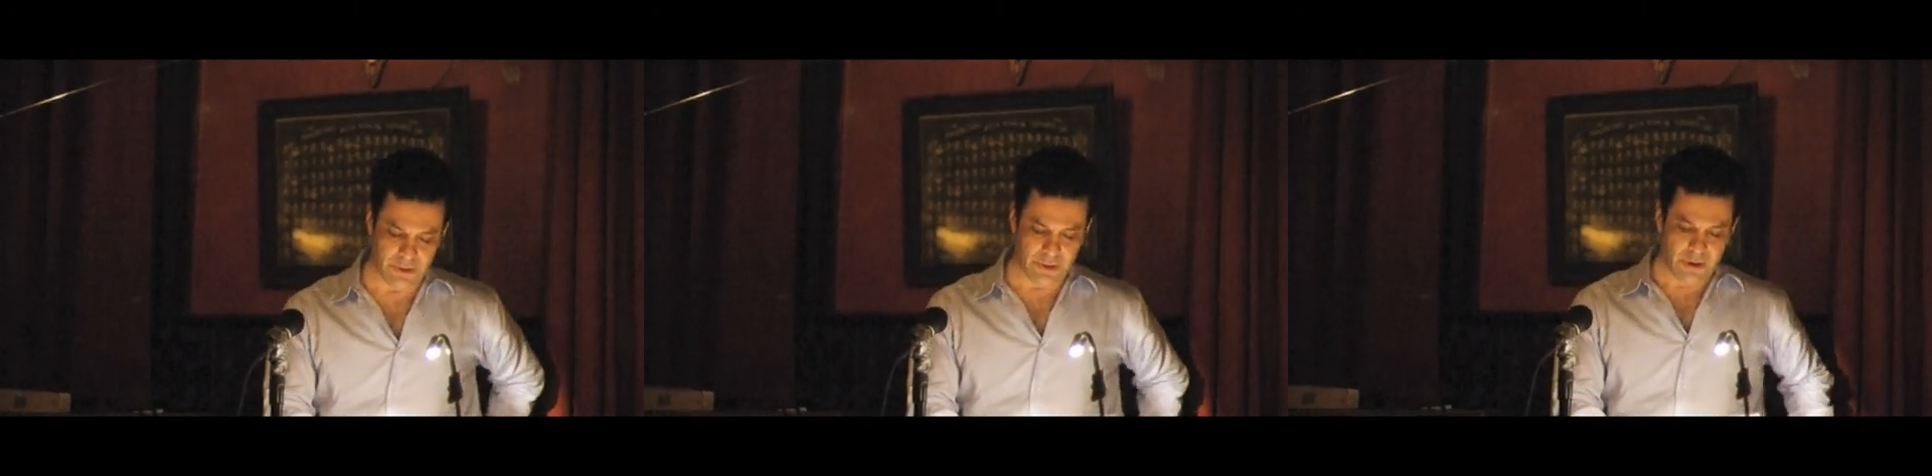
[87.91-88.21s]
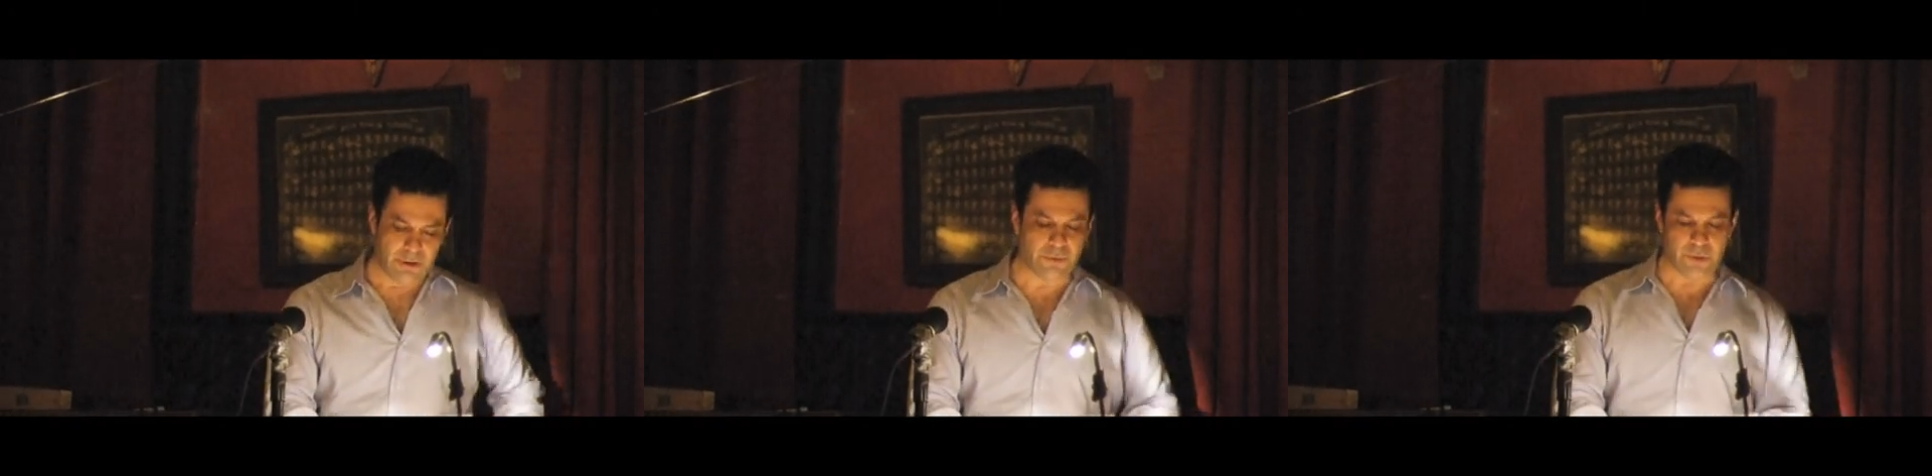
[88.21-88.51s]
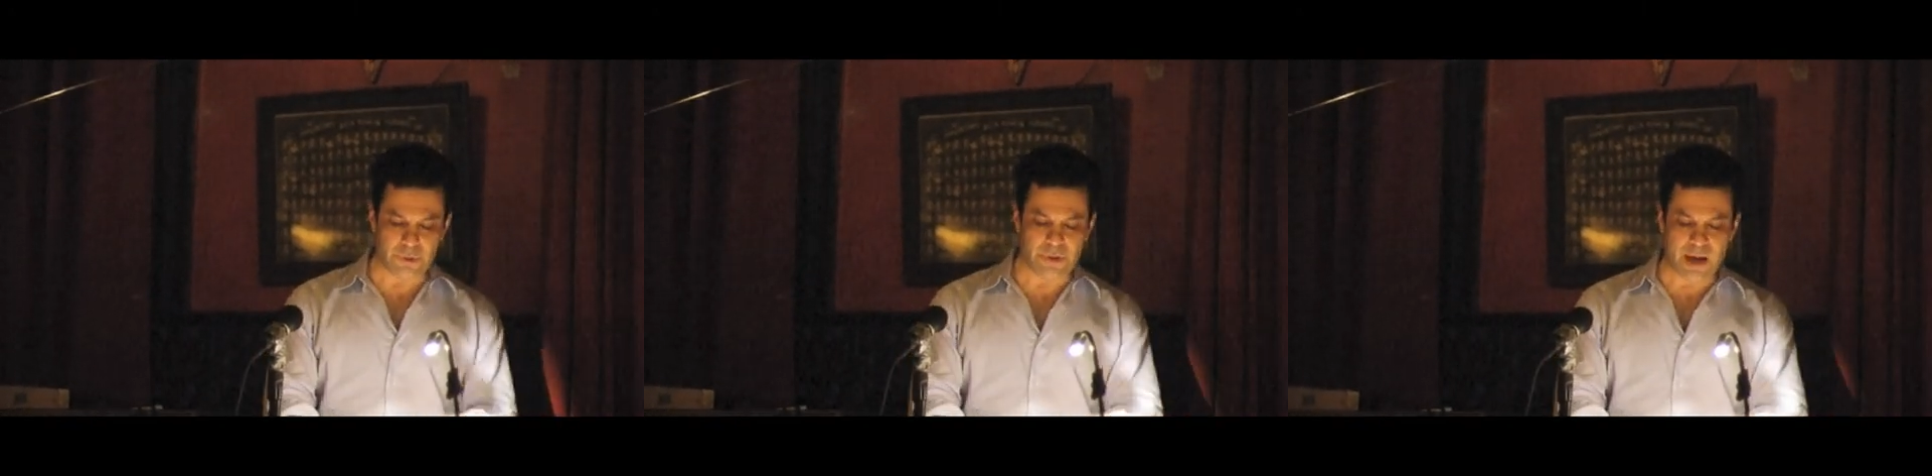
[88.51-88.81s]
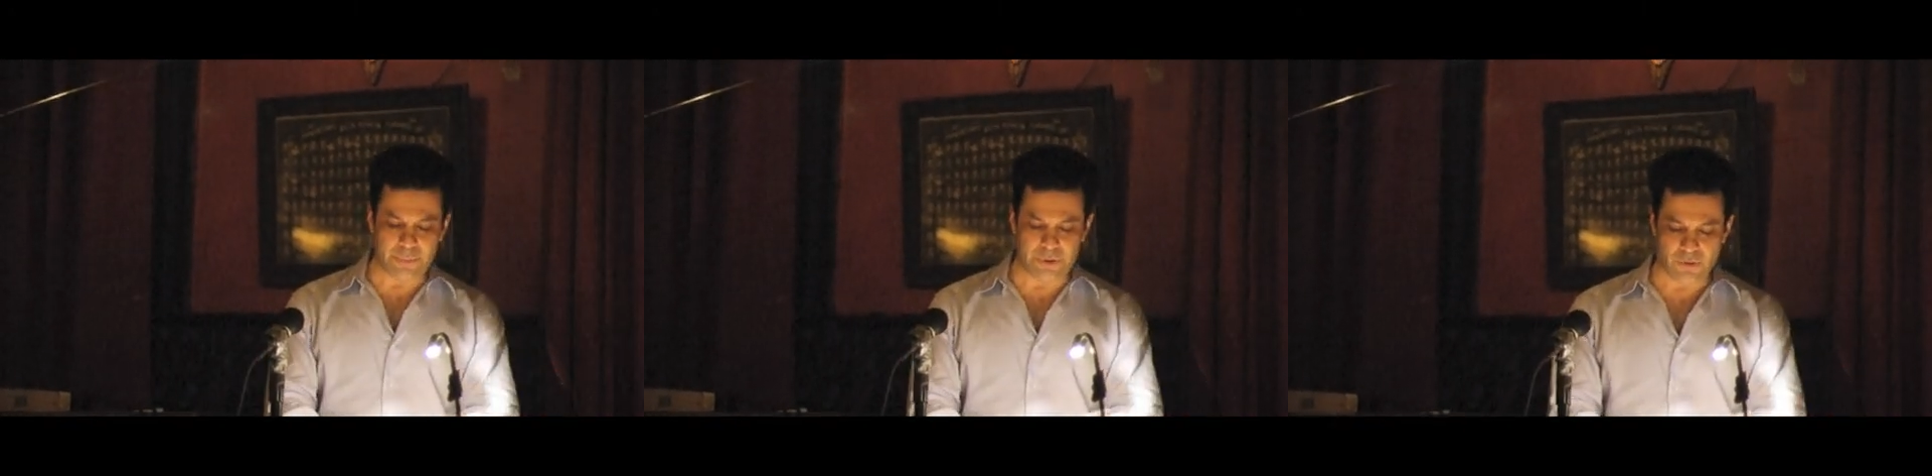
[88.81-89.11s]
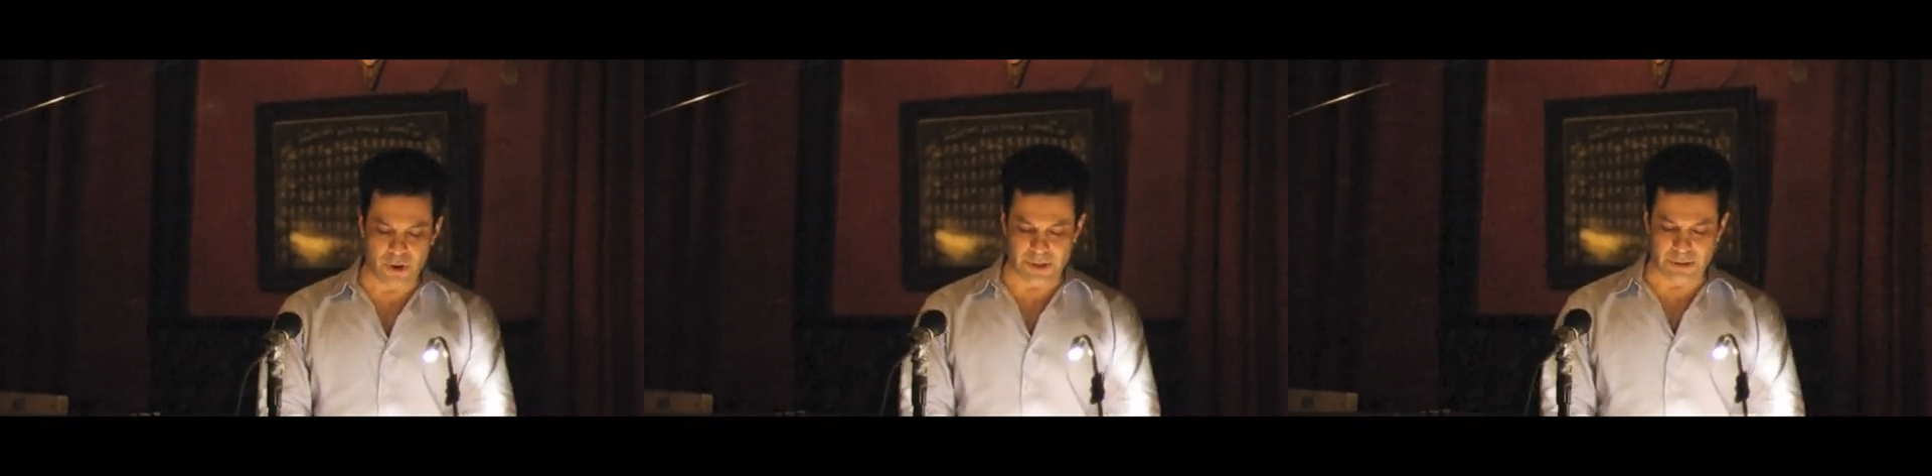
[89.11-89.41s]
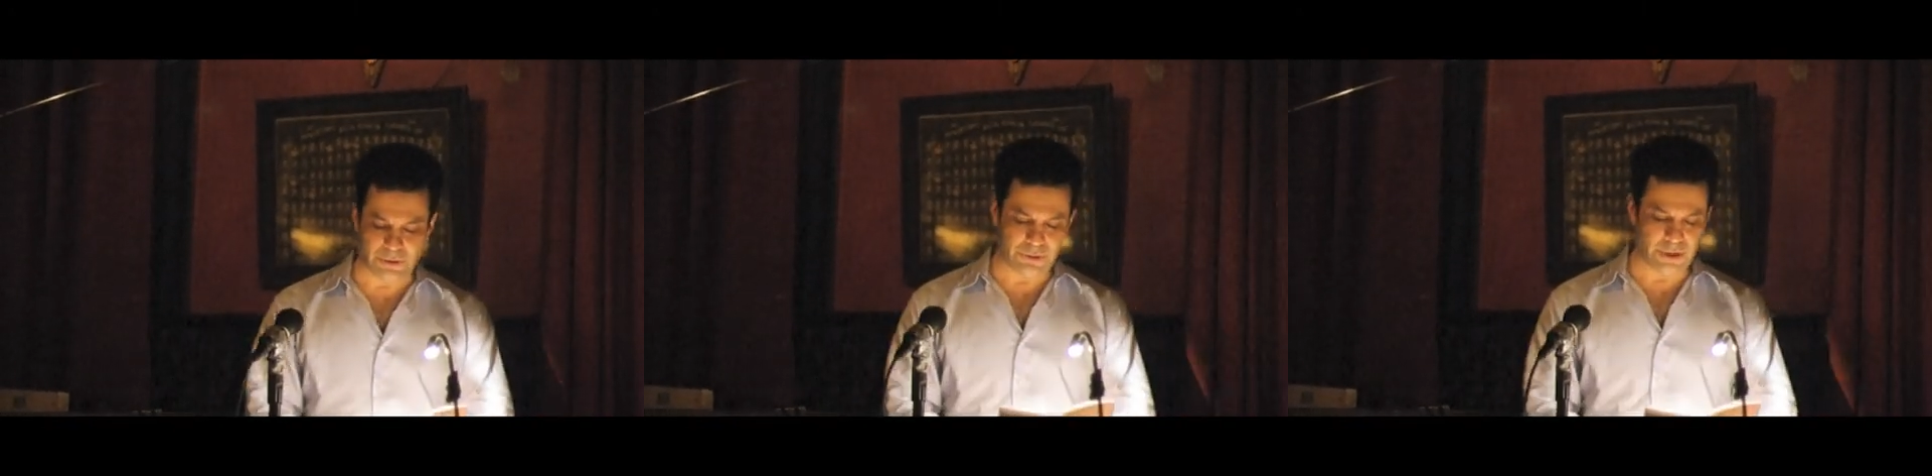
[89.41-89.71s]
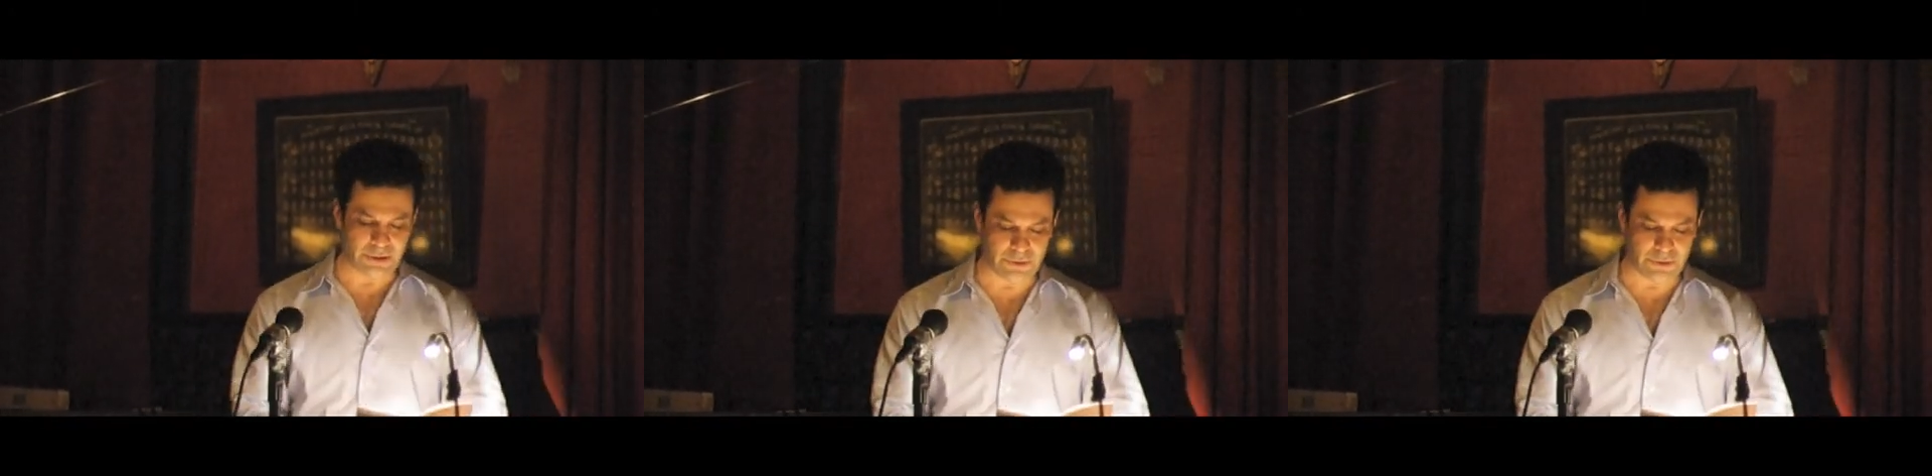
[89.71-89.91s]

For you would not be drawn into the